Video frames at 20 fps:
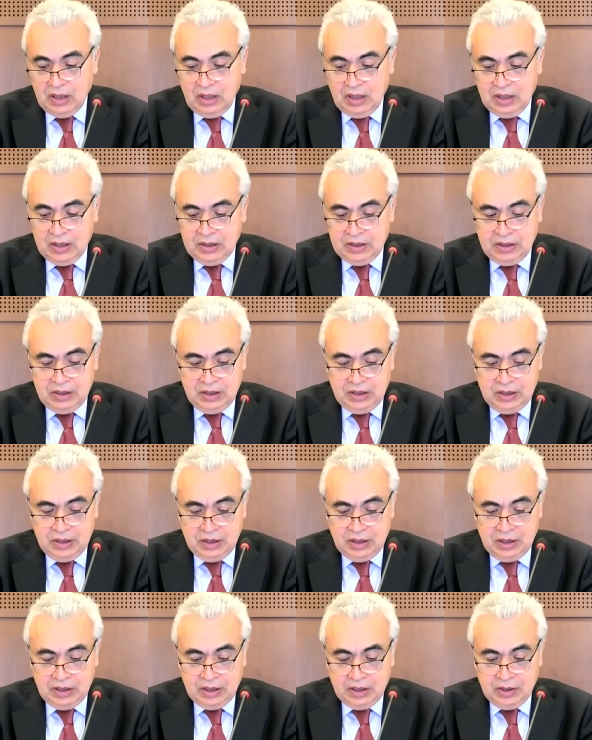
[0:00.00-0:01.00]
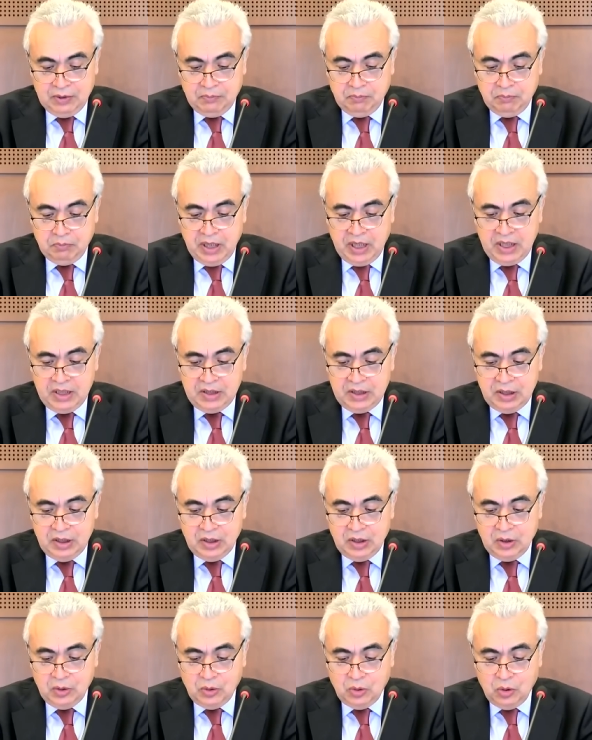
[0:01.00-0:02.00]
The main
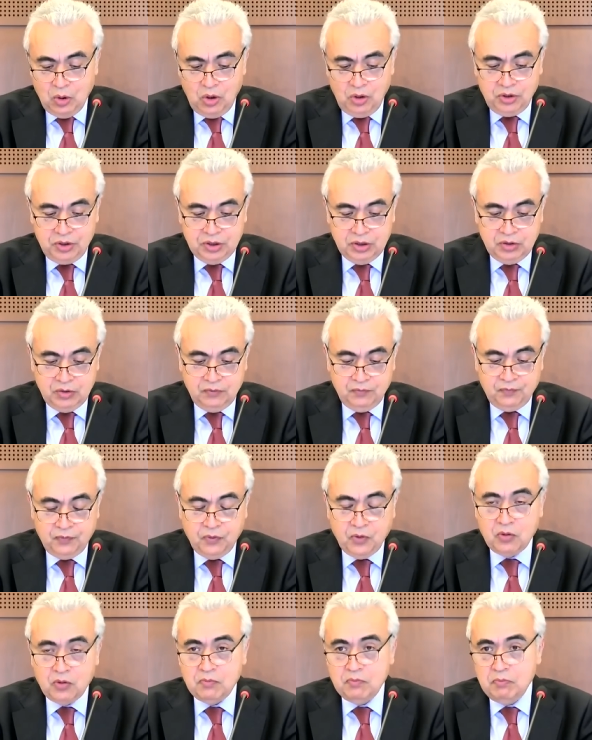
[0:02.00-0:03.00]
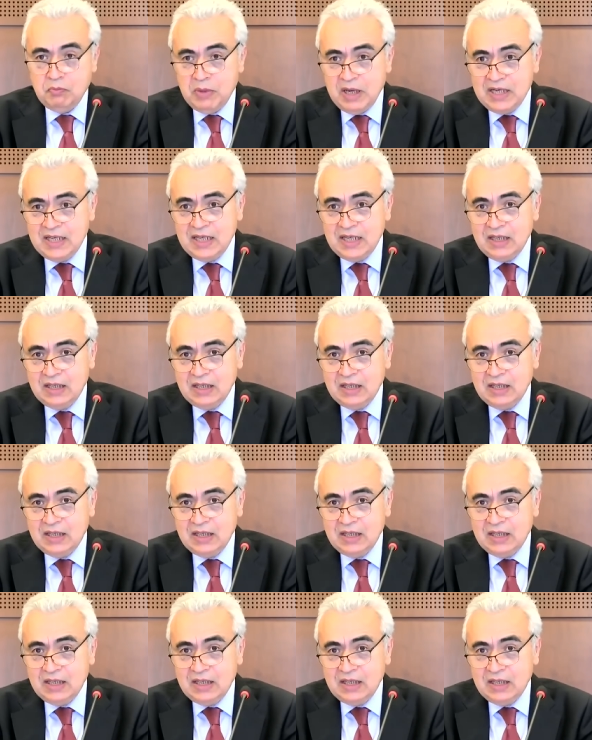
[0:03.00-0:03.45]
hurdle for many